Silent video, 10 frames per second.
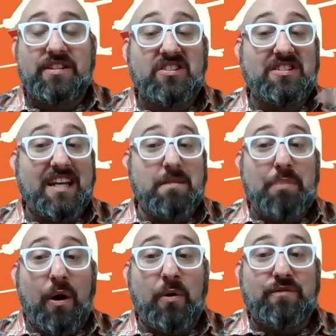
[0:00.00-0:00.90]
the
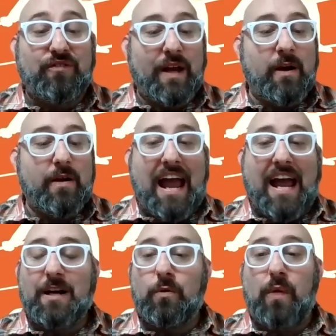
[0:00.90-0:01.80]
Steamboat Flair
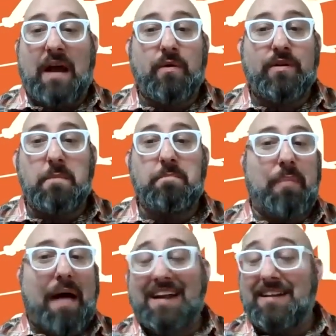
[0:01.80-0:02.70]
angle, right, where
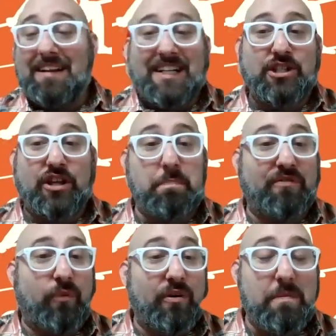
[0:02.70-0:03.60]
they're battling each
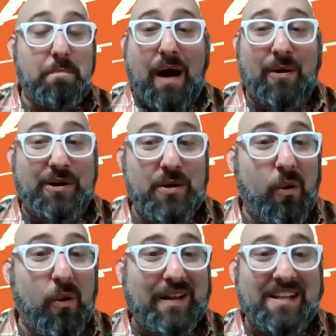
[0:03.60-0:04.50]
other before the bout in
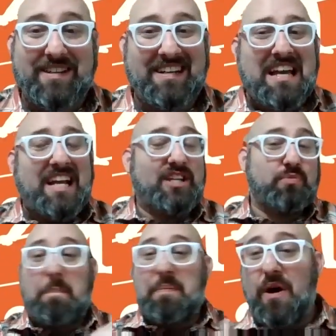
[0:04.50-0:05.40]
New Orleans, and
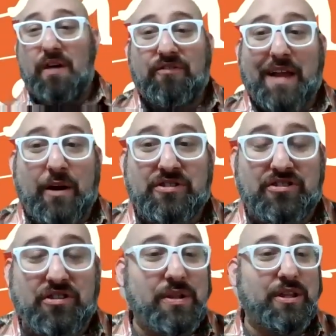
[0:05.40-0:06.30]
he's ripping off
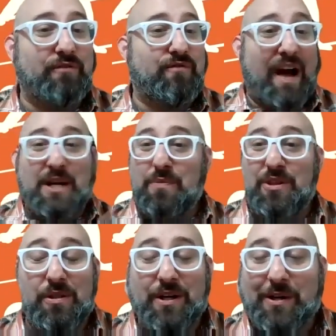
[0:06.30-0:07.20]
Flair's suit, and they're
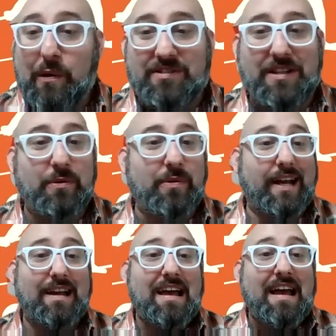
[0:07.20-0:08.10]
fighting with all the girls in the
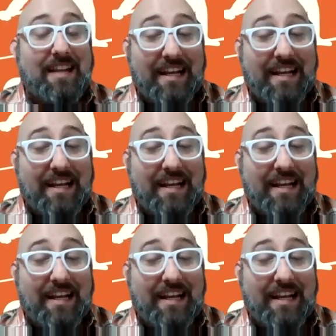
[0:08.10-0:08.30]
ring.